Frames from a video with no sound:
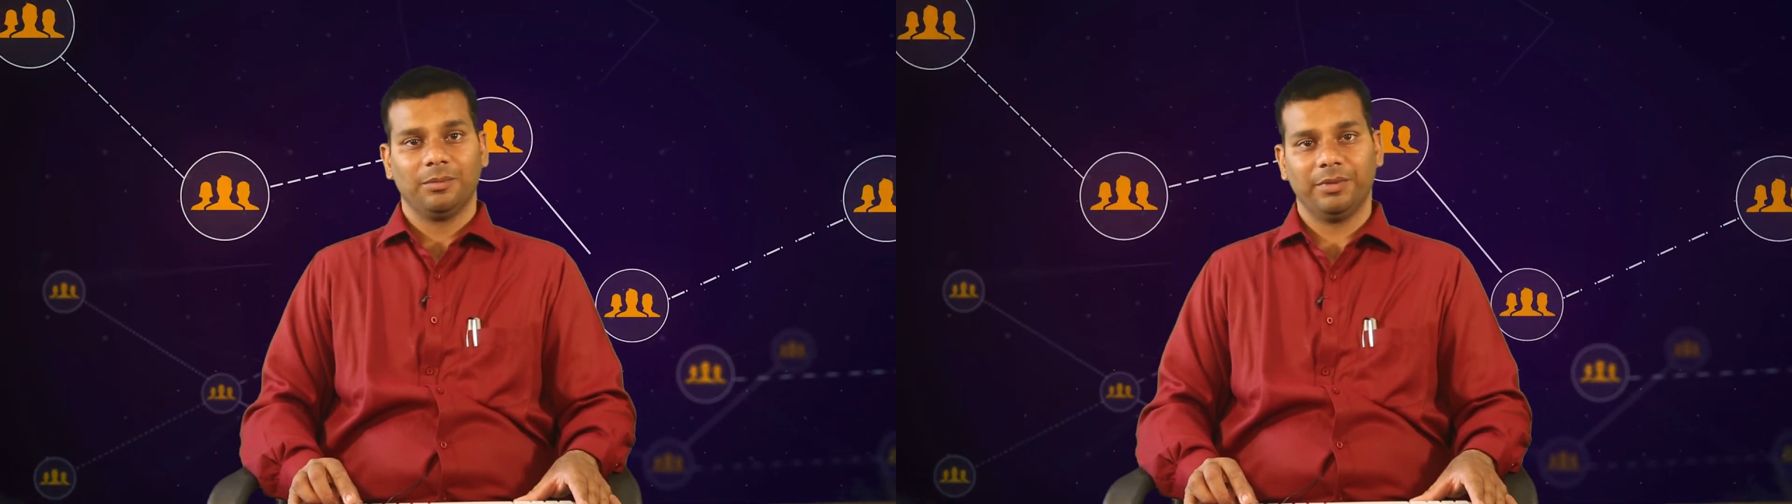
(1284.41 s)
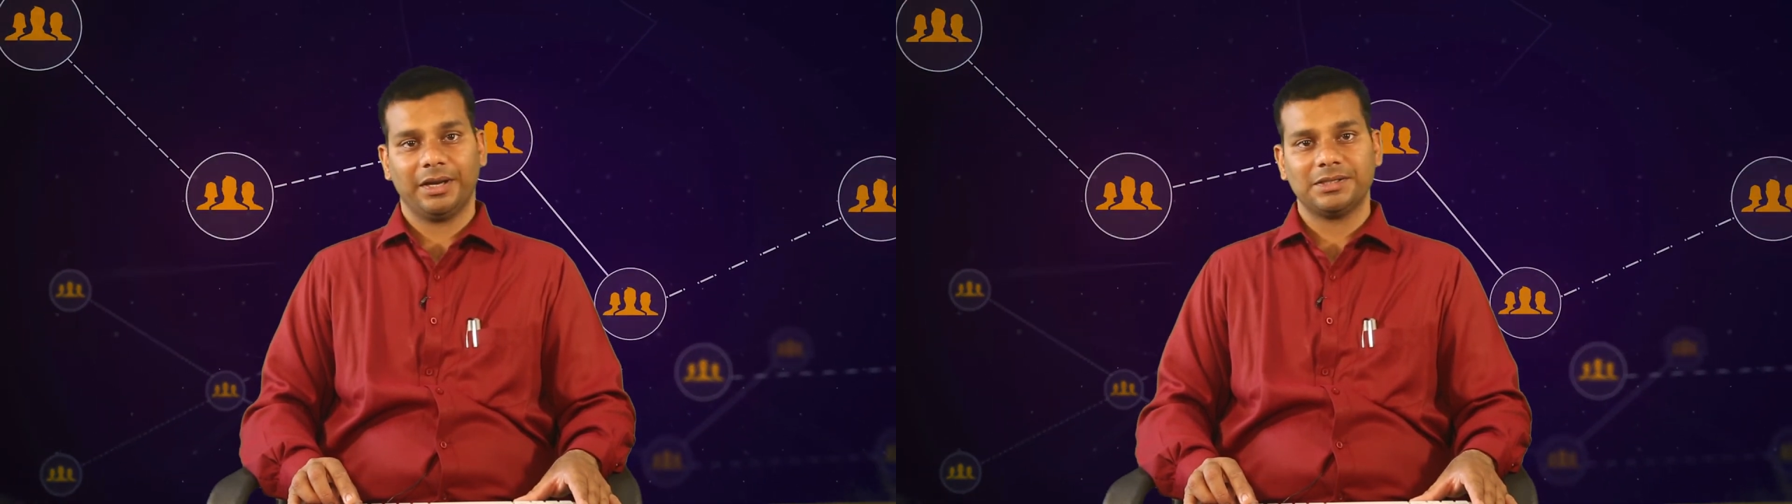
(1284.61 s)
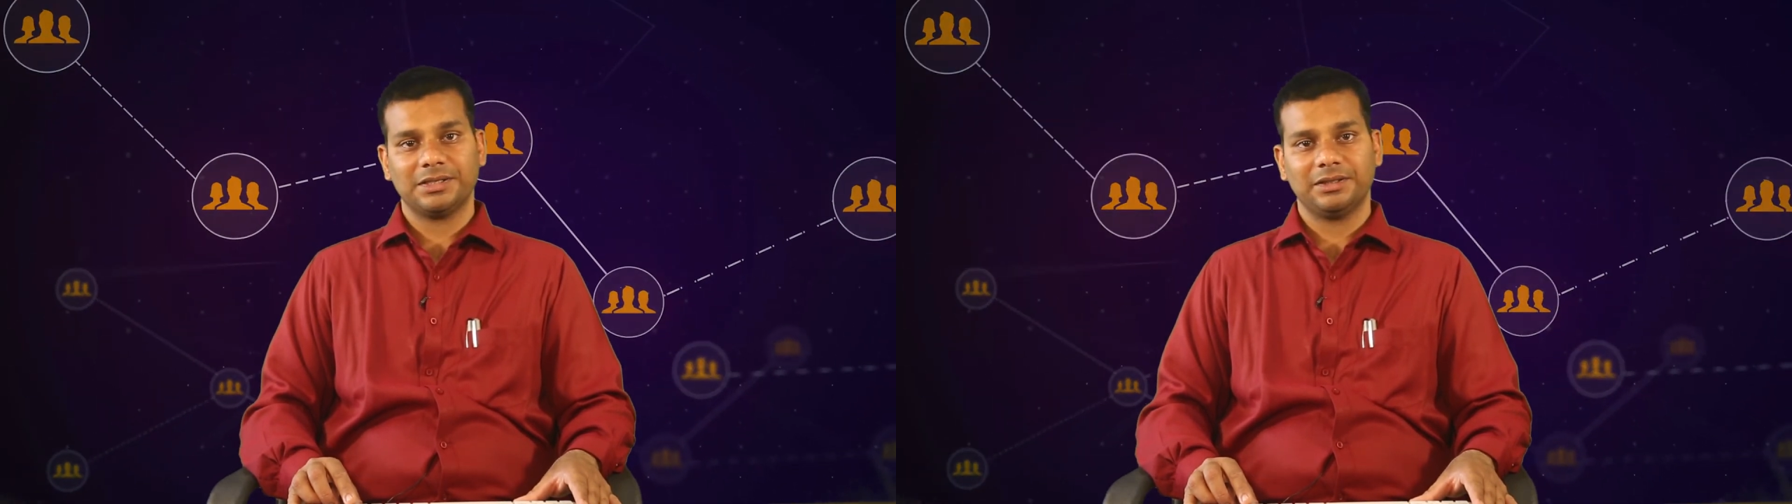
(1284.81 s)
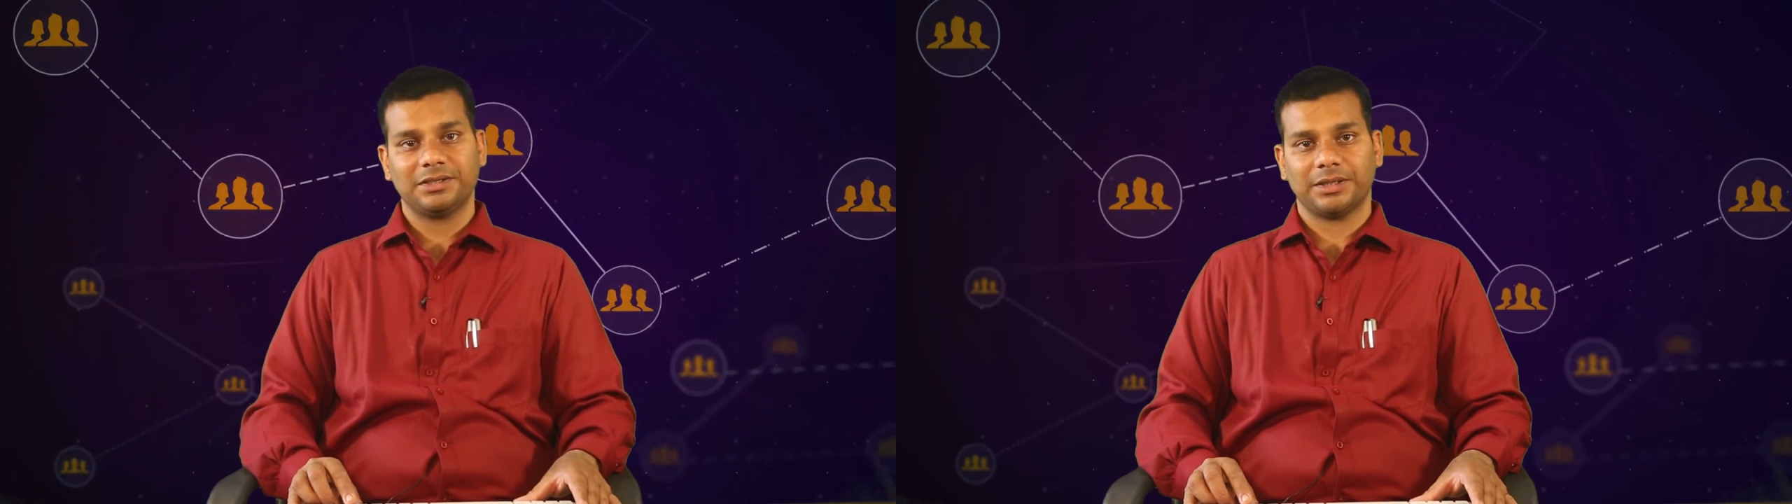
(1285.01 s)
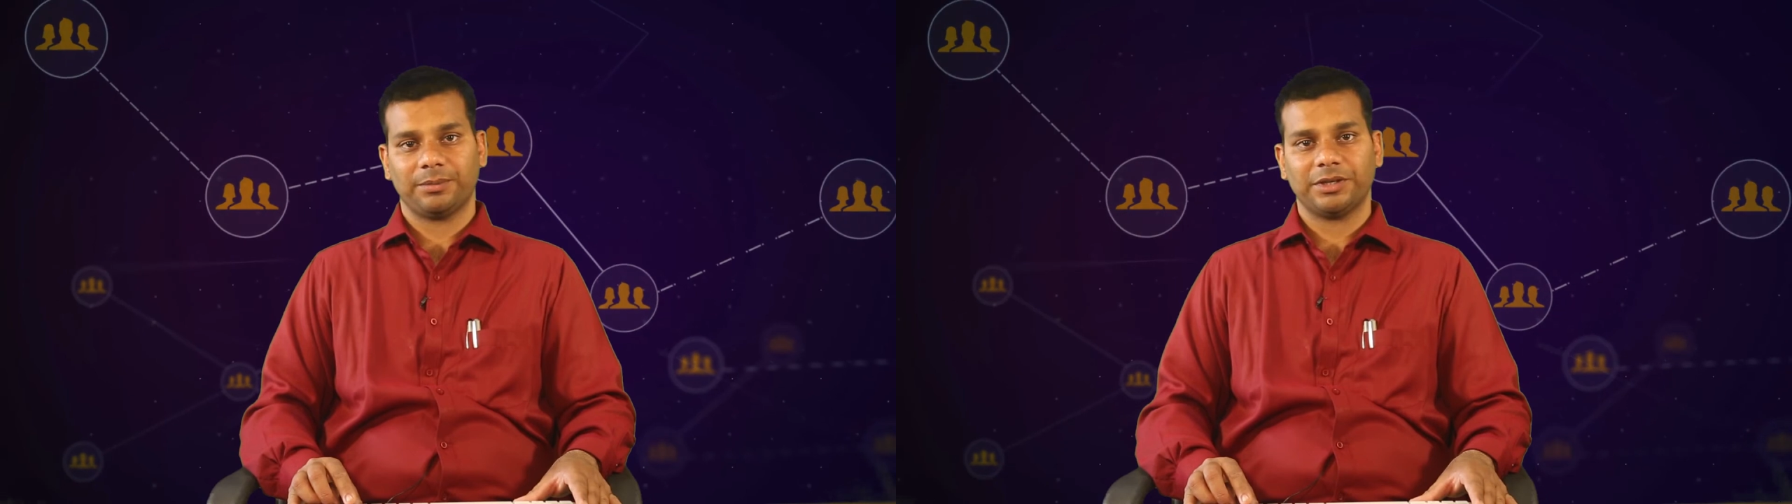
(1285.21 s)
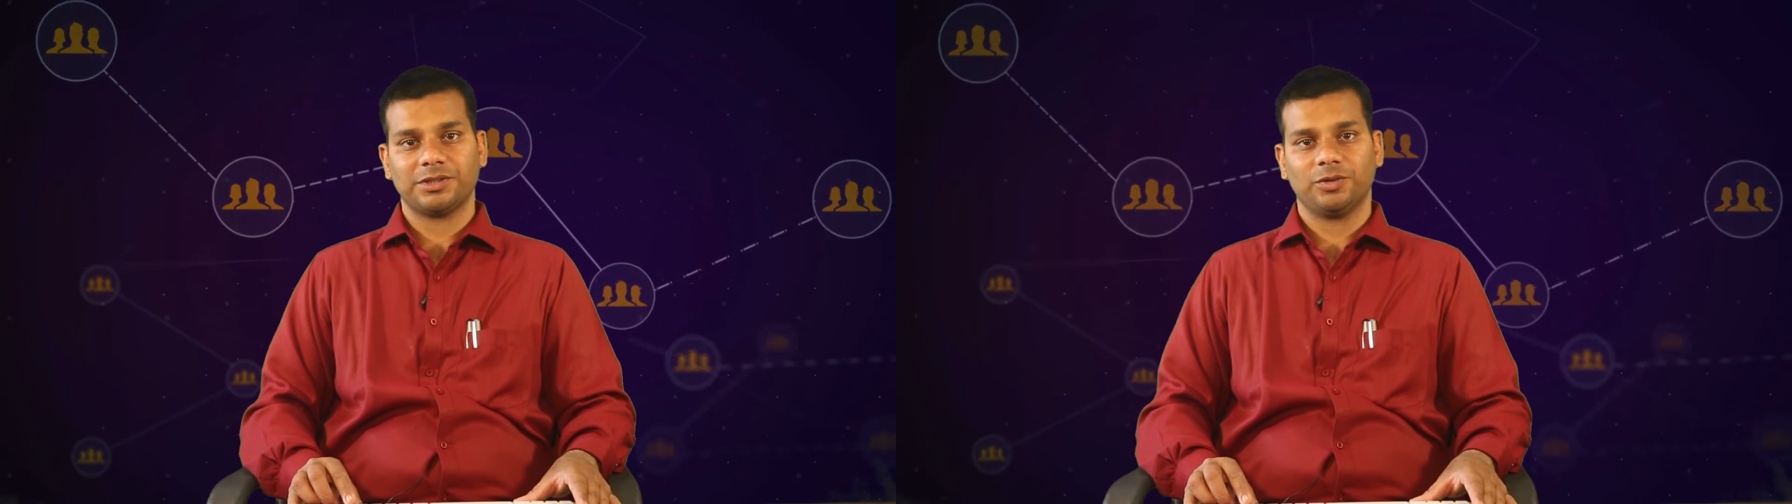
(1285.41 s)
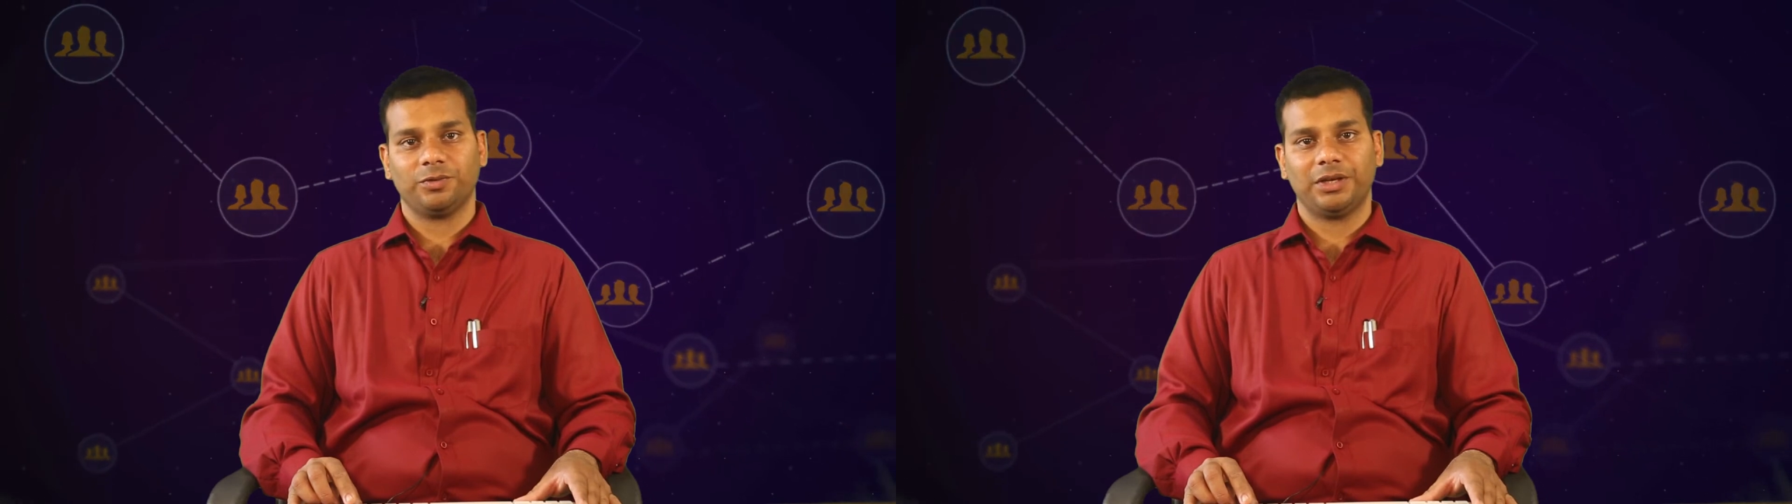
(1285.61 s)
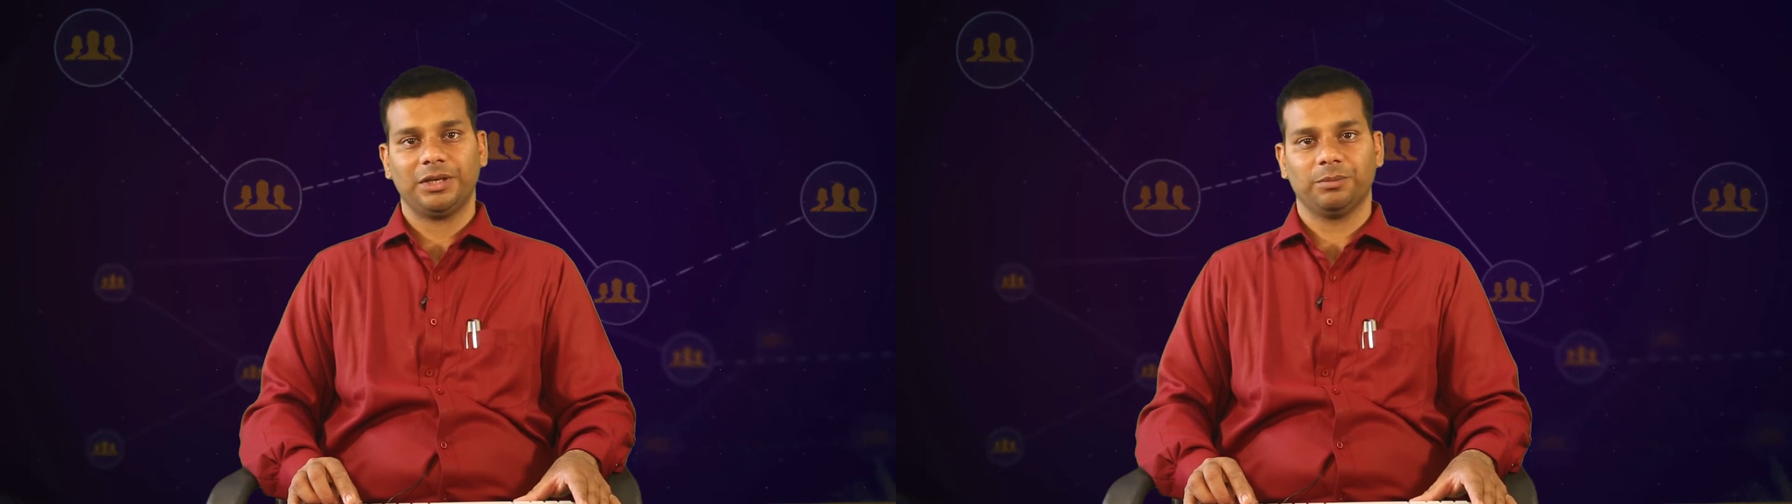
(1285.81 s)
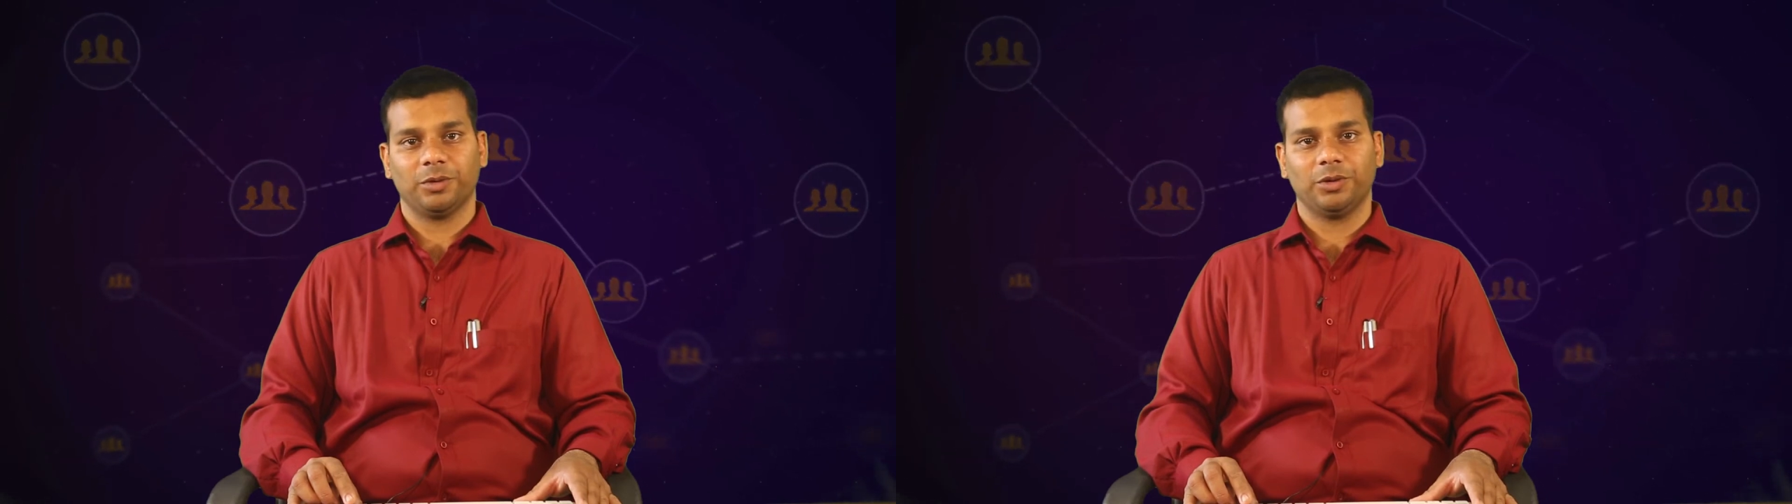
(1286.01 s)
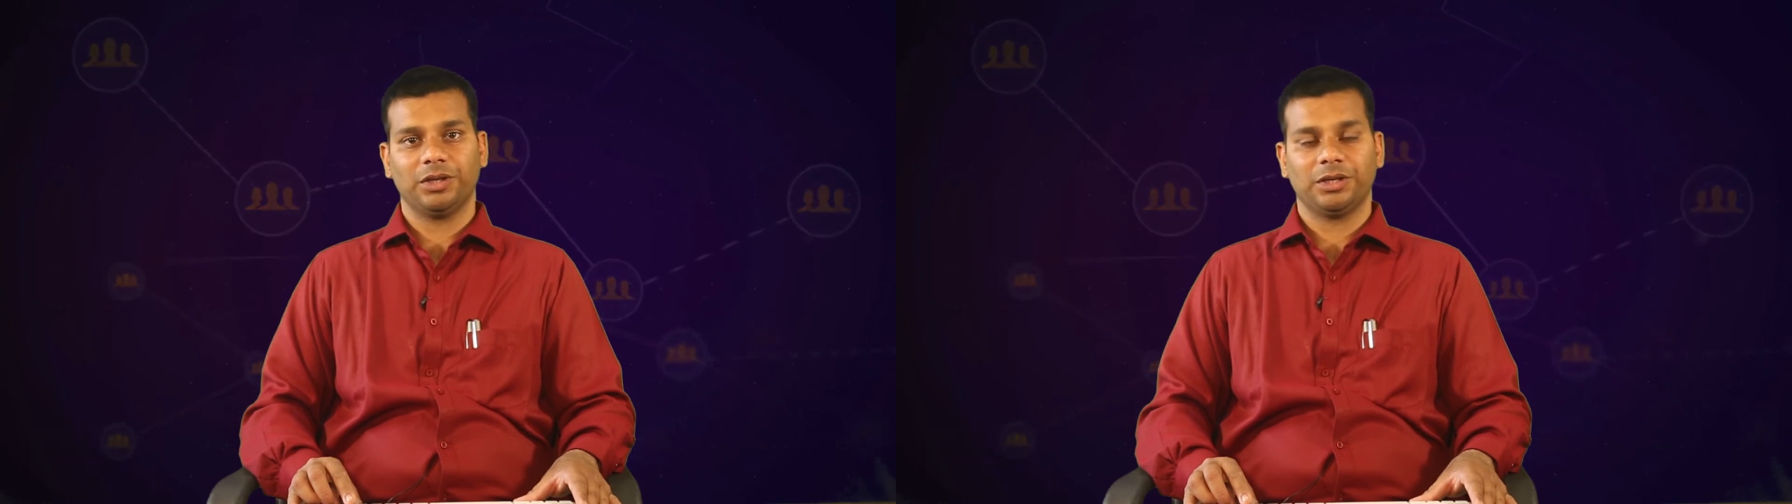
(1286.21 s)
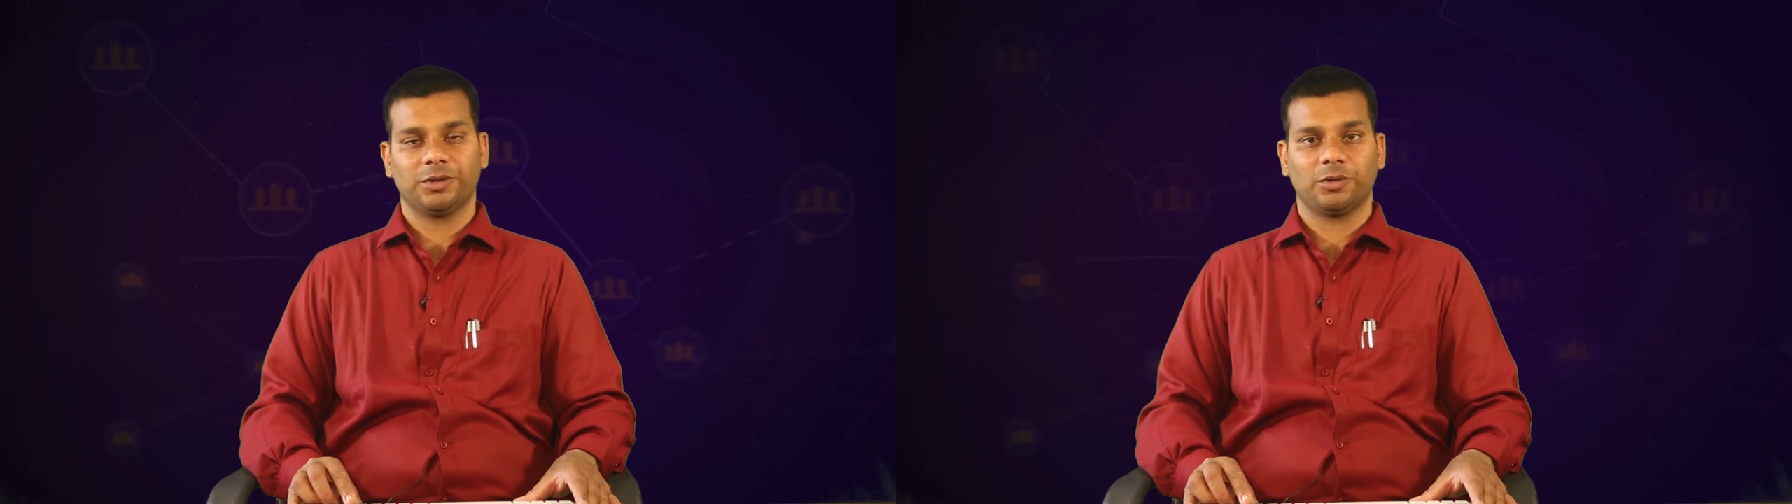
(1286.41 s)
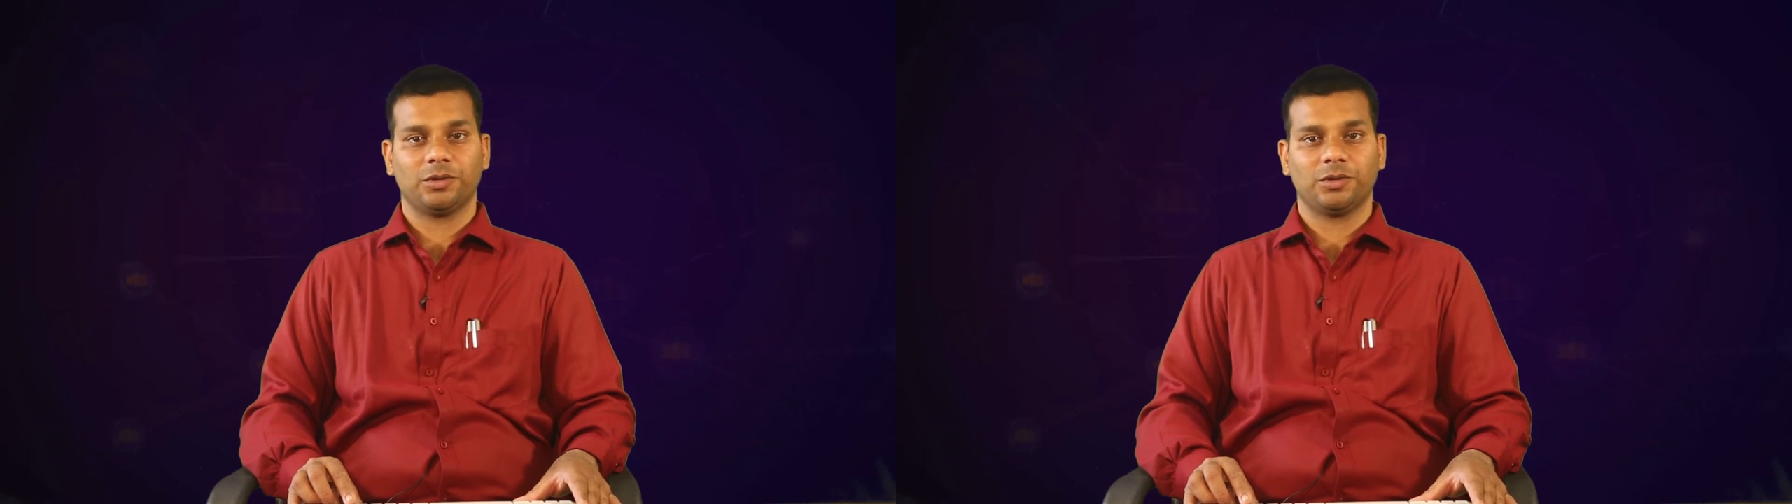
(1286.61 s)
Managing the separation of an employee is